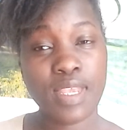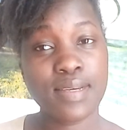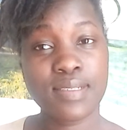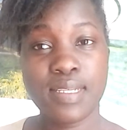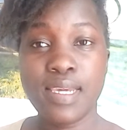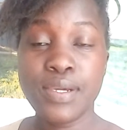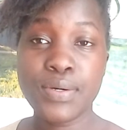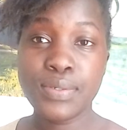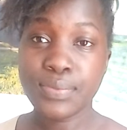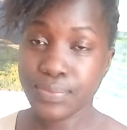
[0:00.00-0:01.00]
see
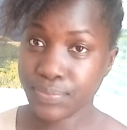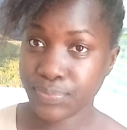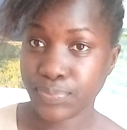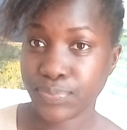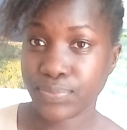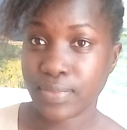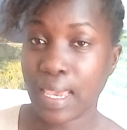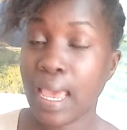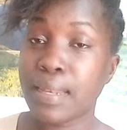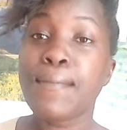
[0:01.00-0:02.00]
you,
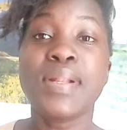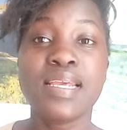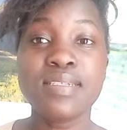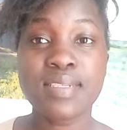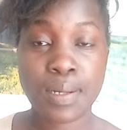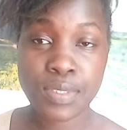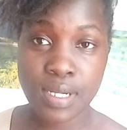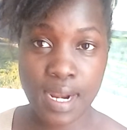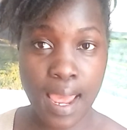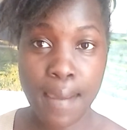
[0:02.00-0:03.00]
and please
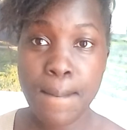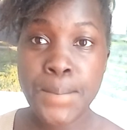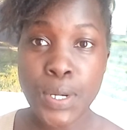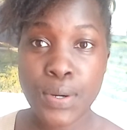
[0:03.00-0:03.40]
subscribe